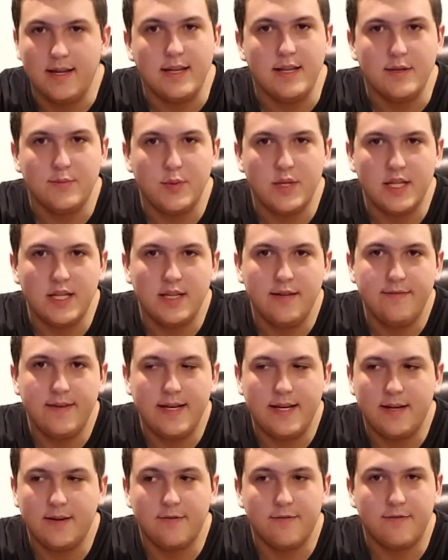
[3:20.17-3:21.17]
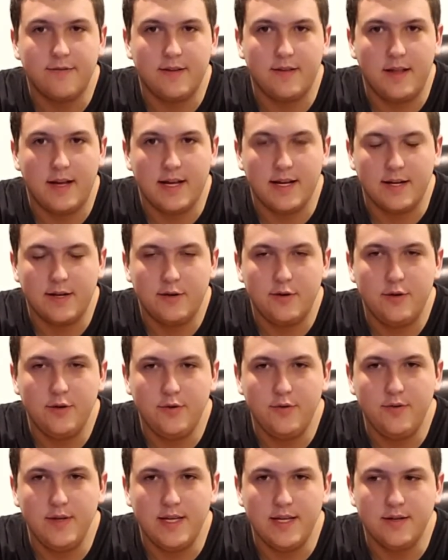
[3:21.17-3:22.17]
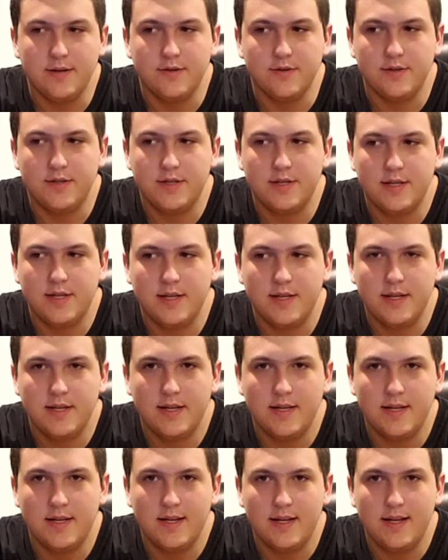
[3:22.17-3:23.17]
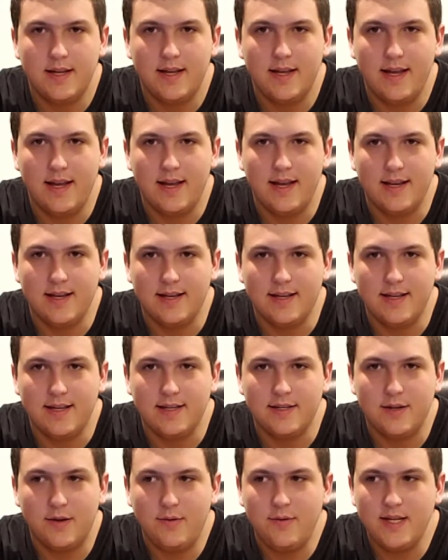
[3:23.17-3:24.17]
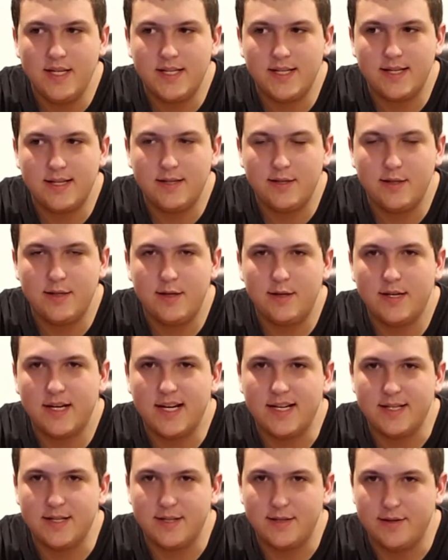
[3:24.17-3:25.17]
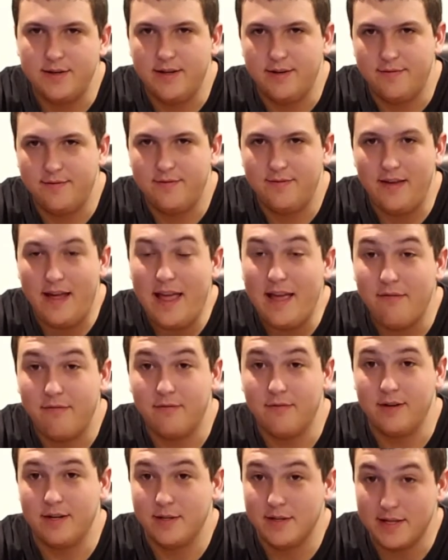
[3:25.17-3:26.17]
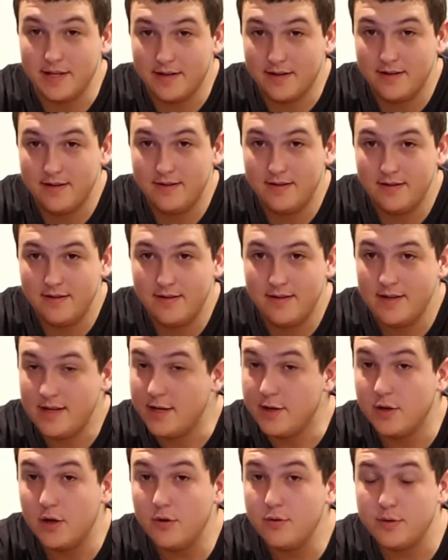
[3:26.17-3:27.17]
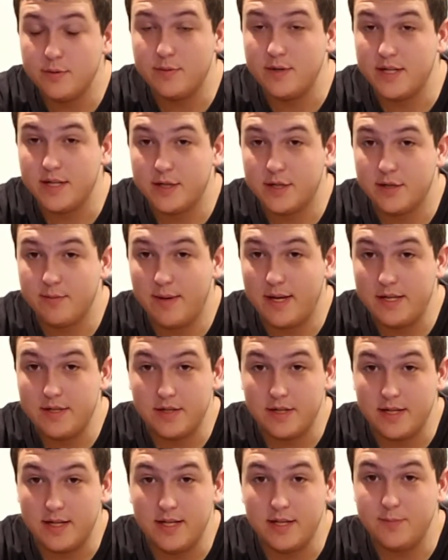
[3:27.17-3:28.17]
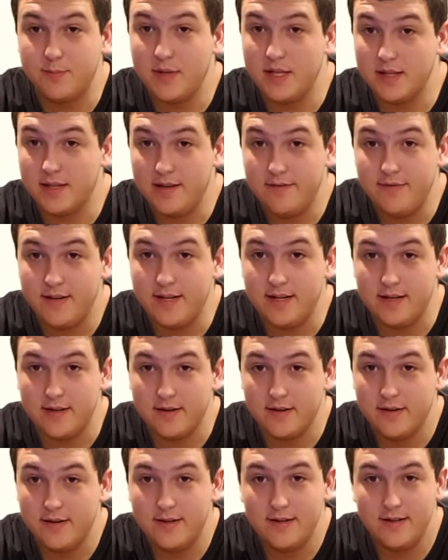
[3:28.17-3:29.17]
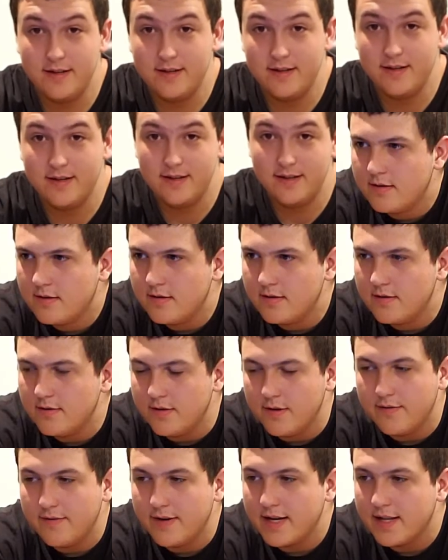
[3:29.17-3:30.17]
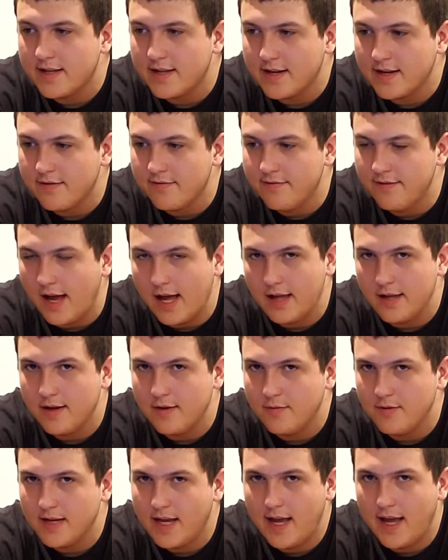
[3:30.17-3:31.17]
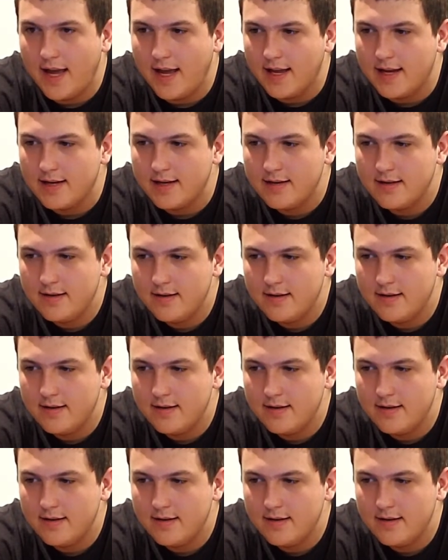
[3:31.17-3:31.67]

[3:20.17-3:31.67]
he's been living here for like 2 years. And he's always still got to sniff everything. He knows what it smells like. He's been living here. Do you have anything of value to add?